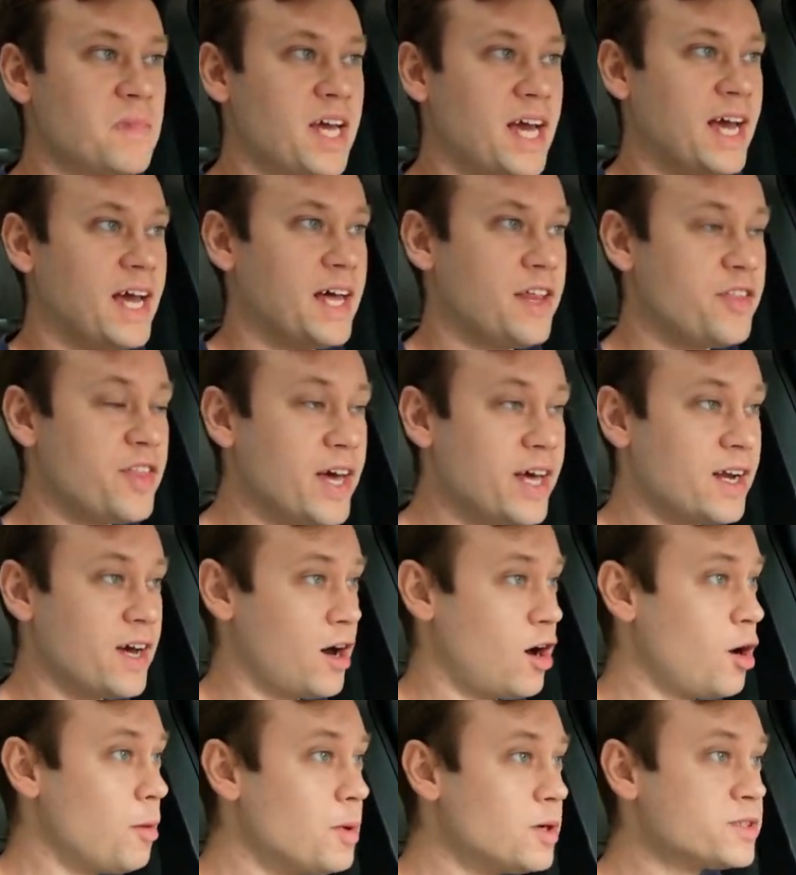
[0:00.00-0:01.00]
and then
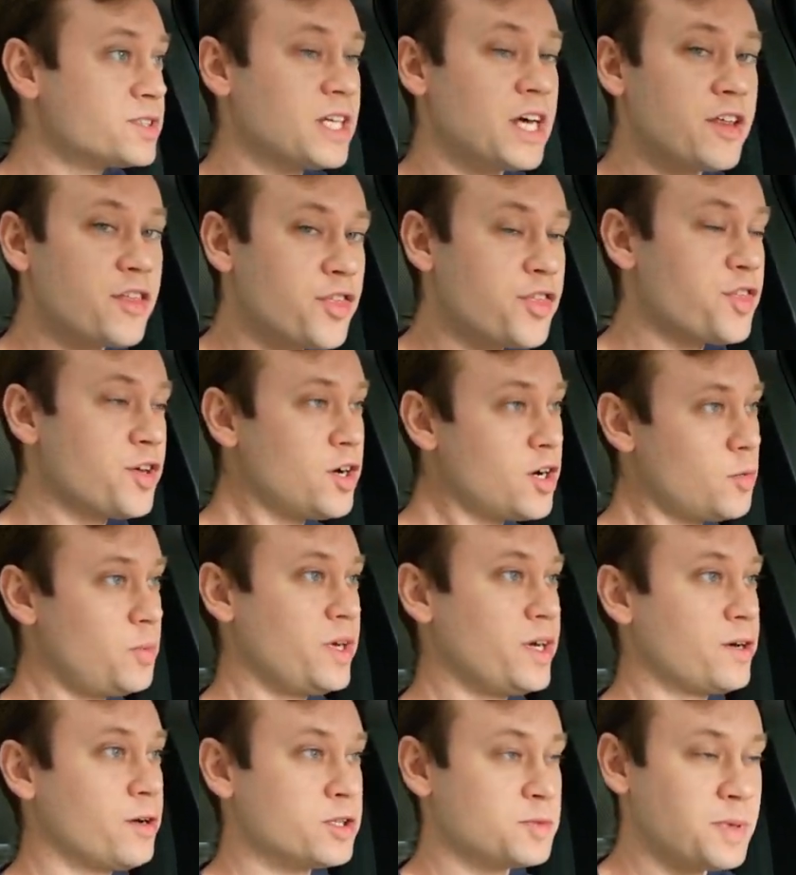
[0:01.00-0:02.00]
almost a third
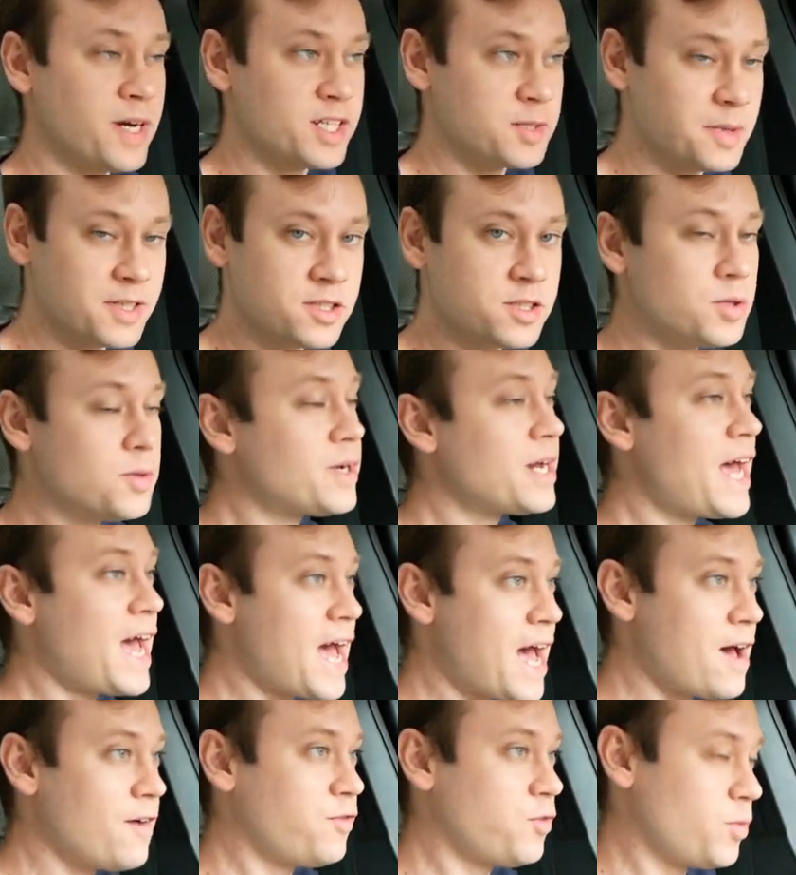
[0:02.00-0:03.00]
week goes by. It's about two and a
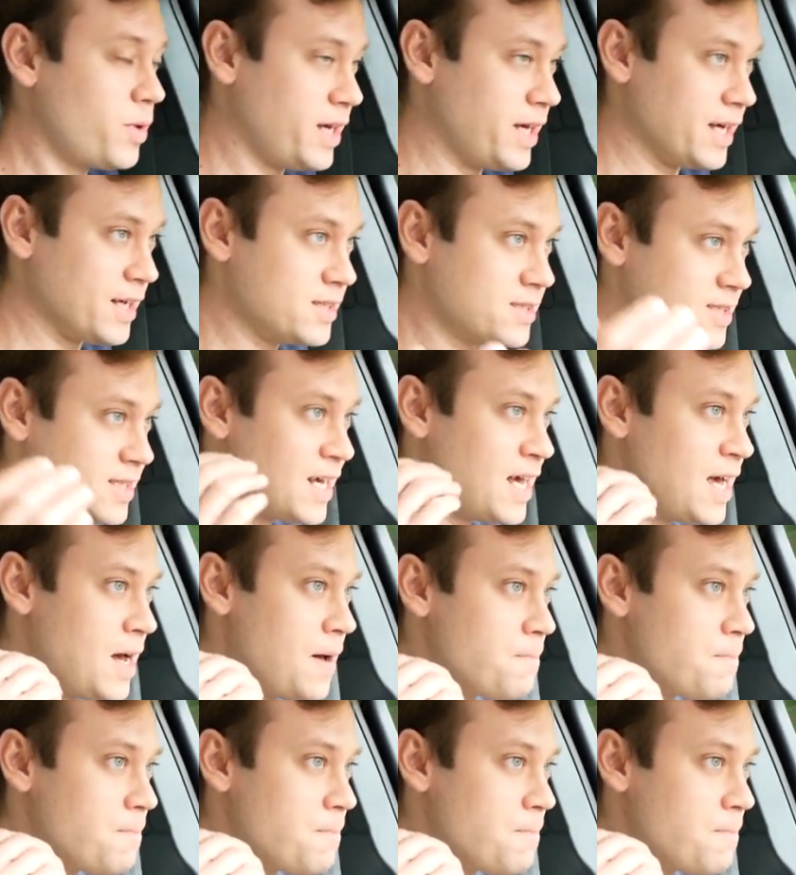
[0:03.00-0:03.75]
half weeks.